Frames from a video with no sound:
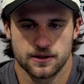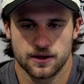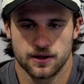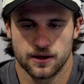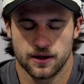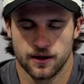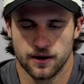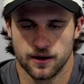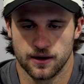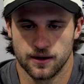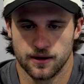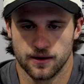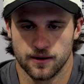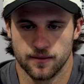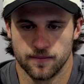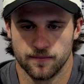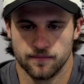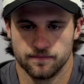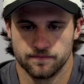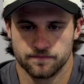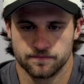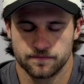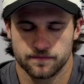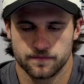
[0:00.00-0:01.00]

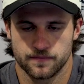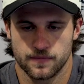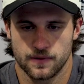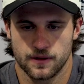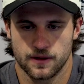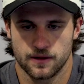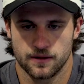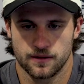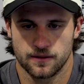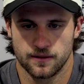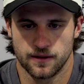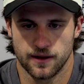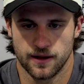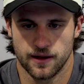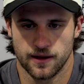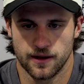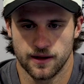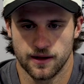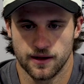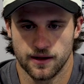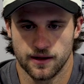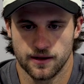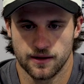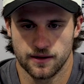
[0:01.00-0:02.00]
Um,
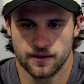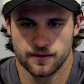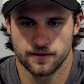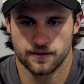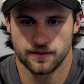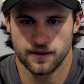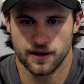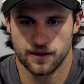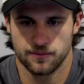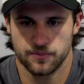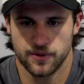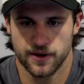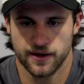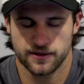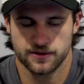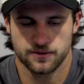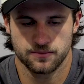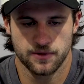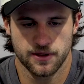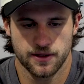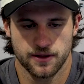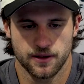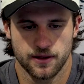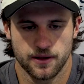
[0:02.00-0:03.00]
They they picked
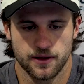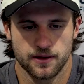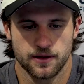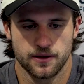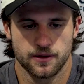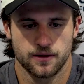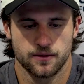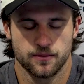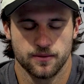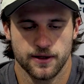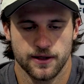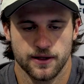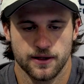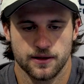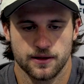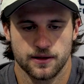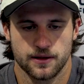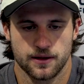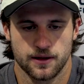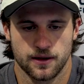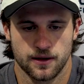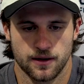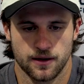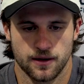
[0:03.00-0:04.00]
Mika a little bit,
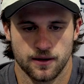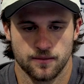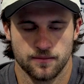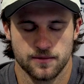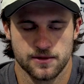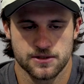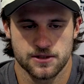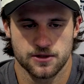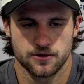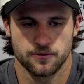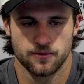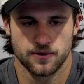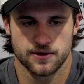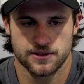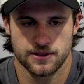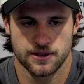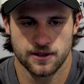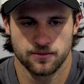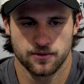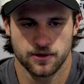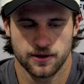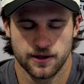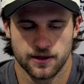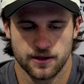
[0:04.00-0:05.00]
um, and so he wasn't
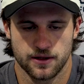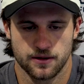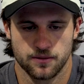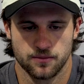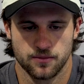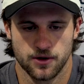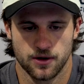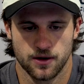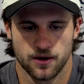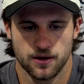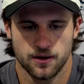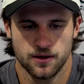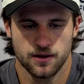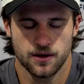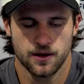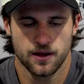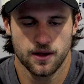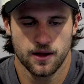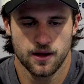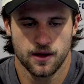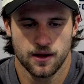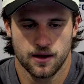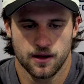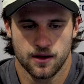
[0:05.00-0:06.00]
able to get to the ball.
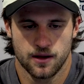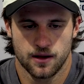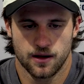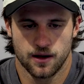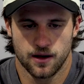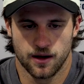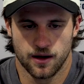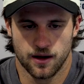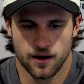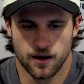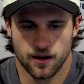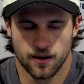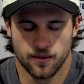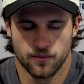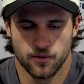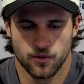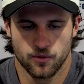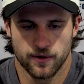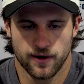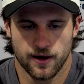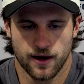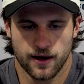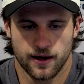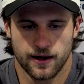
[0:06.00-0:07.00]
Um, but
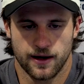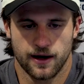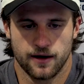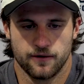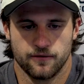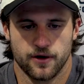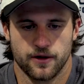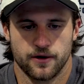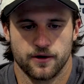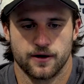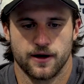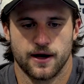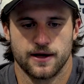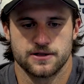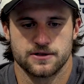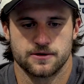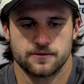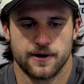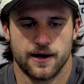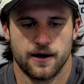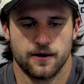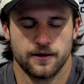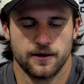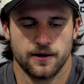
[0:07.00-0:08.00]
we had to have other guys
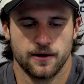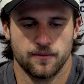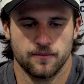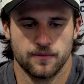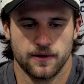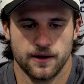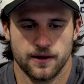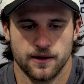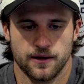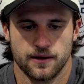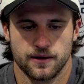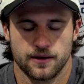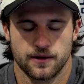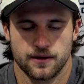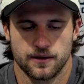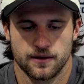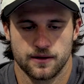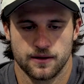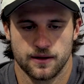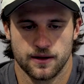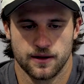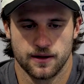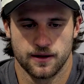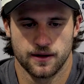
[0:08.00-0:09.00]
around him that
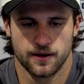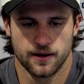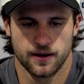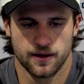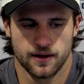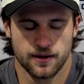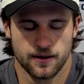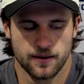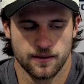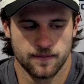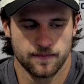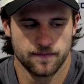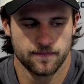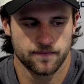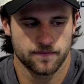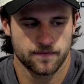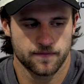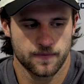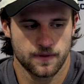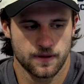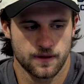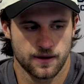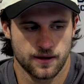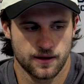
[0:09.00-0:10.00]
that uh,
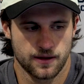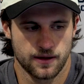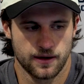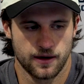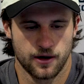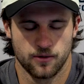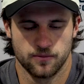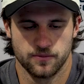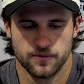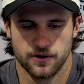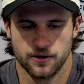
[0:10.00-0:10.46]
that can help